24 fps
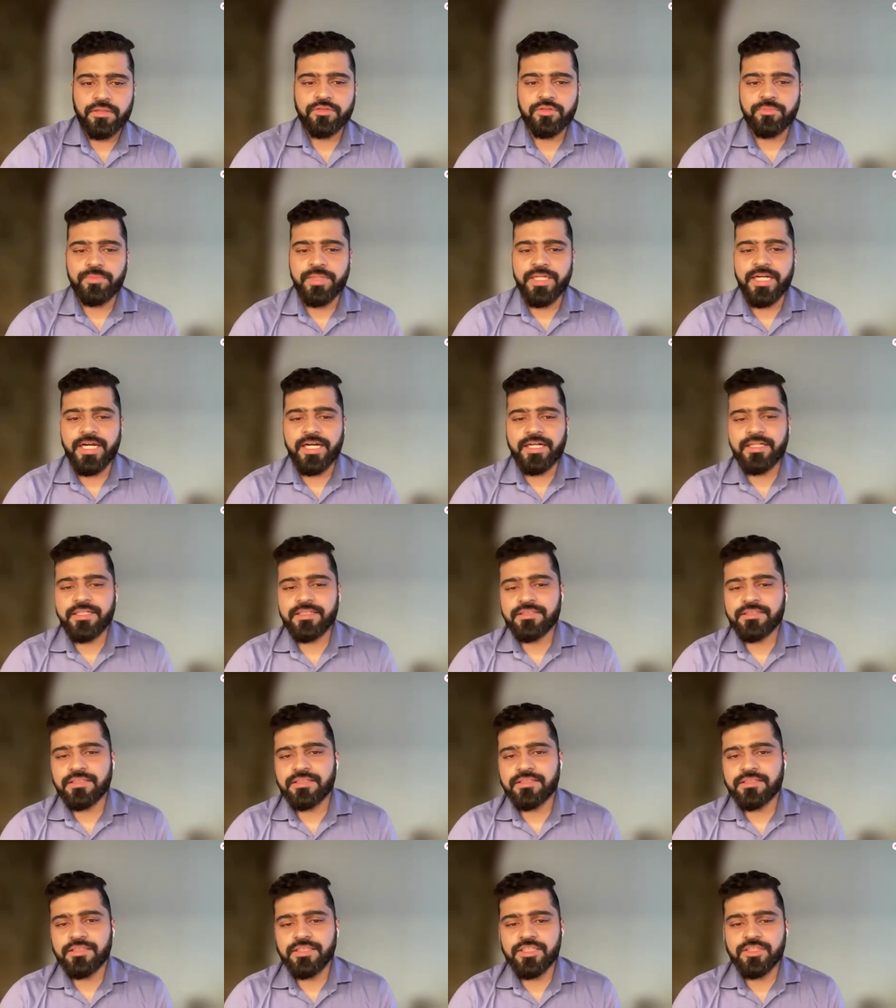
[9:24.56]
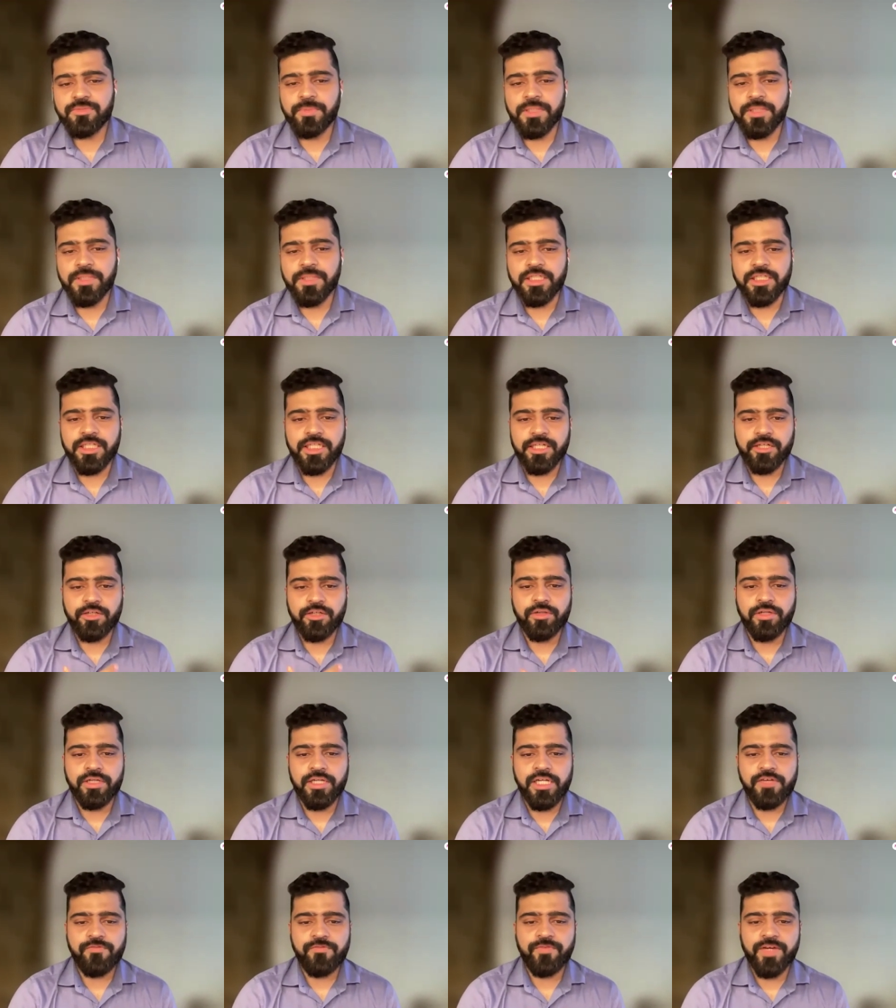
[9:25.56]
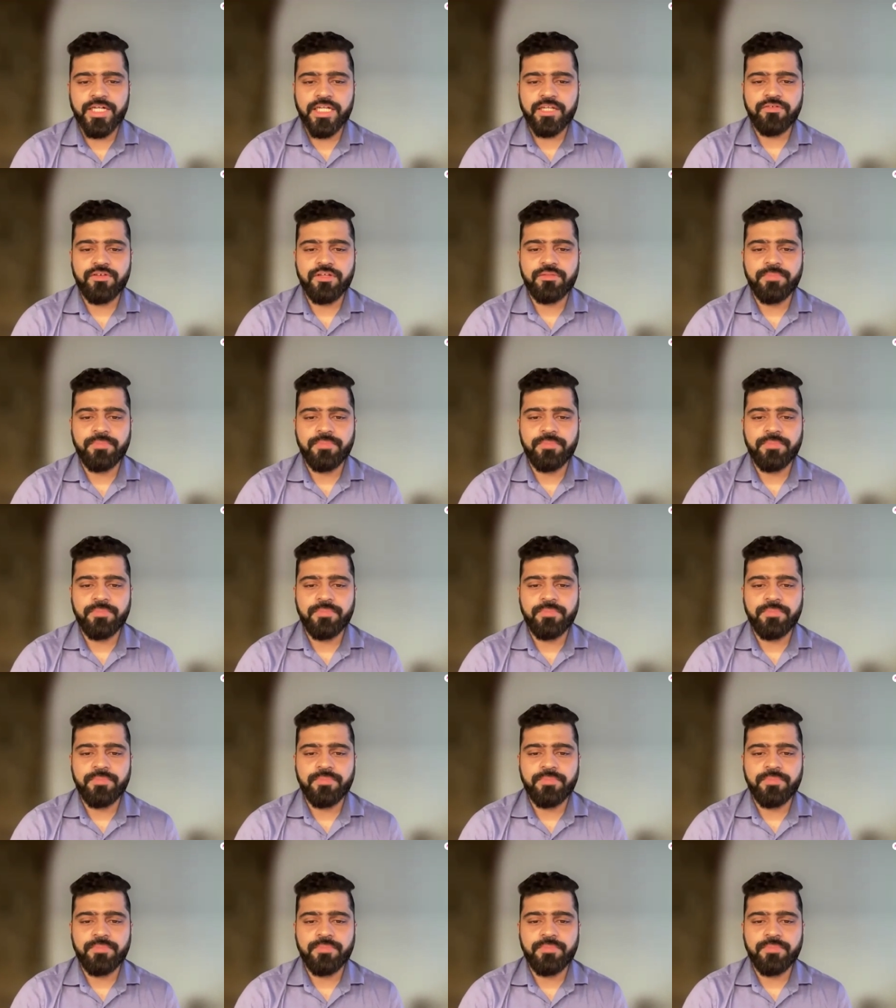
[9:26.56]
So bariatric surgery is particularly effective